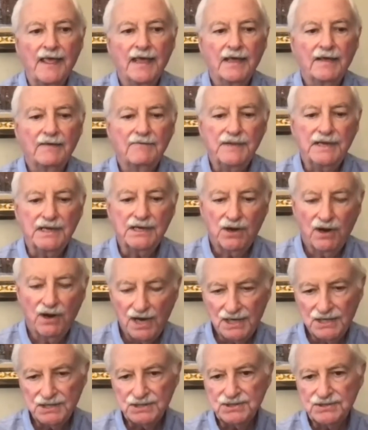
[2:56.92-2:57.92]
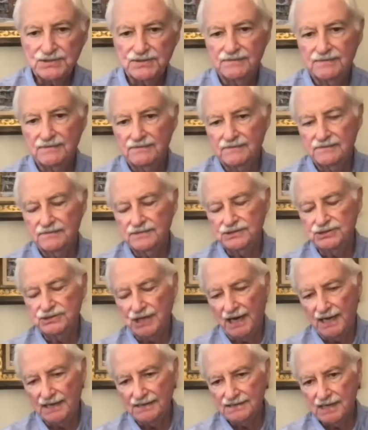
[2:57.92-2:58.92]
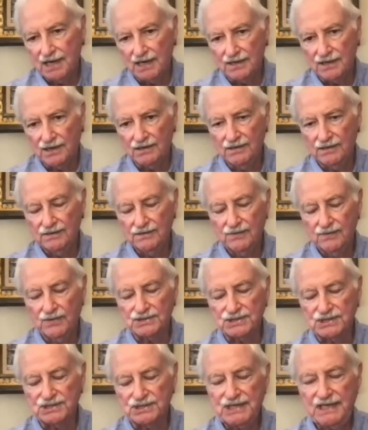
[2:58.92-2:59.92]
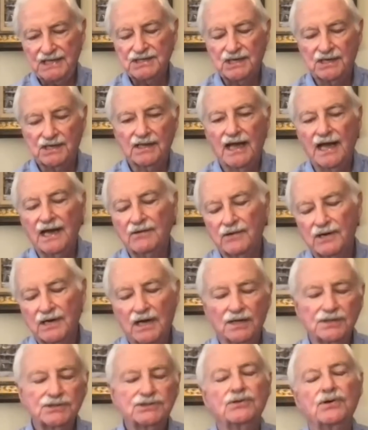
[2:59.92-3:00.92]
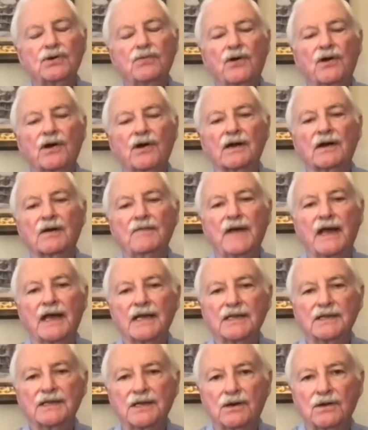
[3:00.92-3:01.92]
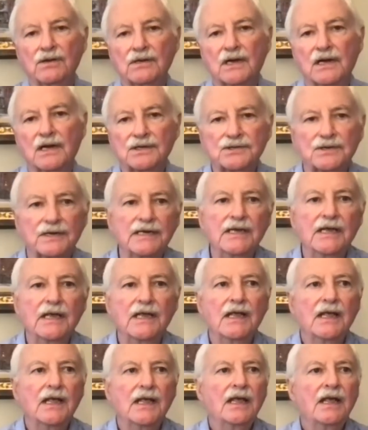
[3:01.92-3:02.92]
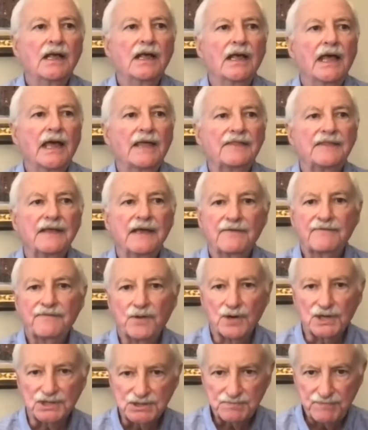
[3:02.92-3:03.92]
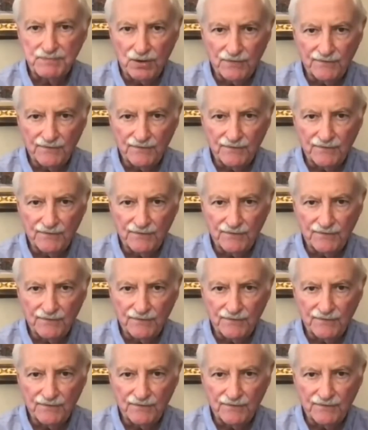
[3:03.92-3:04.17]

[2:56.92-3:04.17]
Because John Tucker was a seasonal agricultural worker back in the old country and therefore spoke